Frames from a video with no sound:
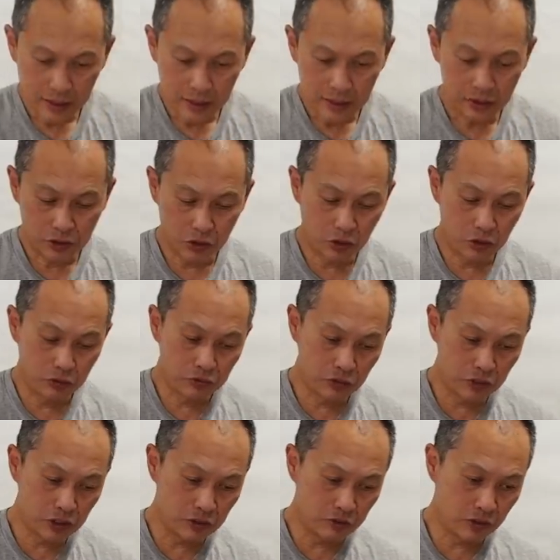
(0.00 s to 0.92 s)
So
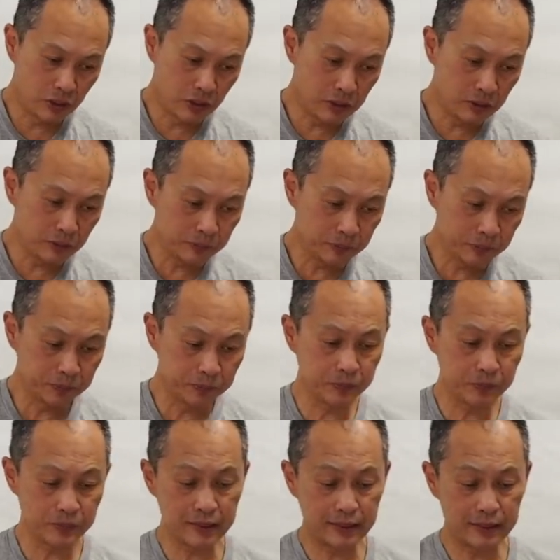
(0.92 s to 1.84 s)
first of all,
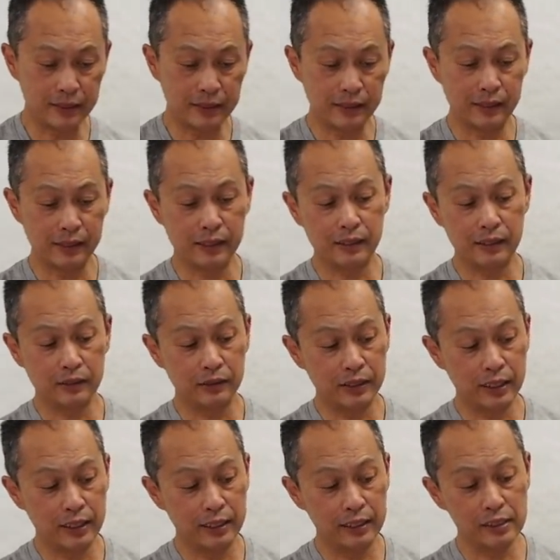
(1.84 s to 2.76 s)
uh,
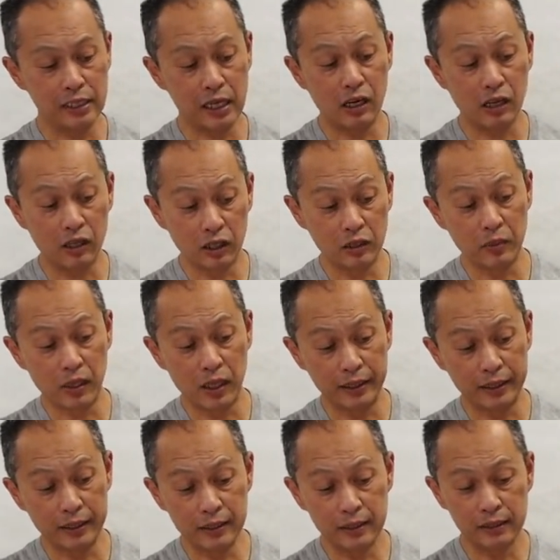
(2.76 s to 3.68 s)
it is a hard
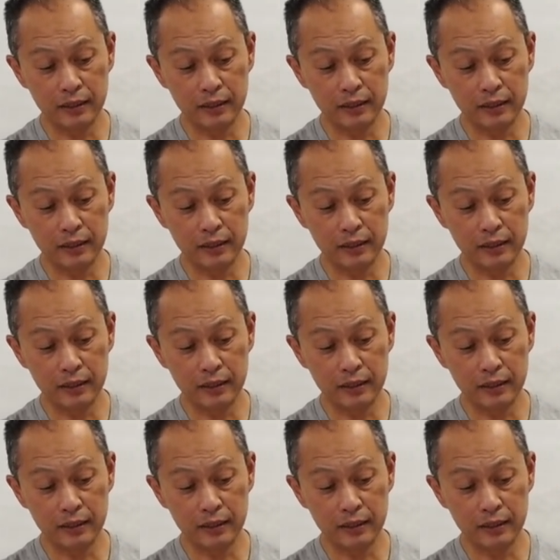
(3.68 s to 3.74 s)
body